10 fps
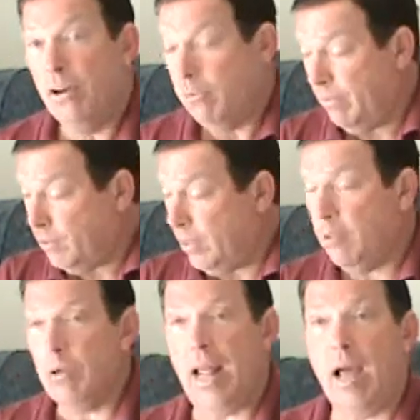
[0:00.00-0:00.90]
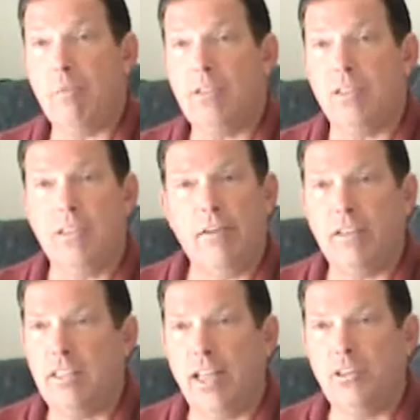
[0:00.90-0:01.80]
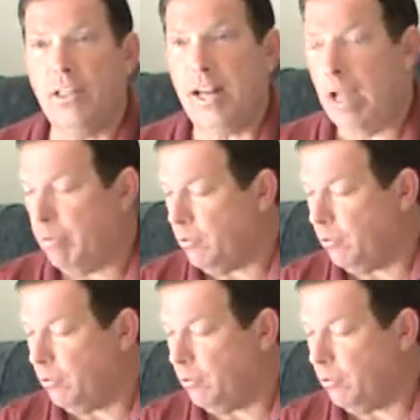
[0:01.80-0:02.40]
we've seen what happens, the devastation that happens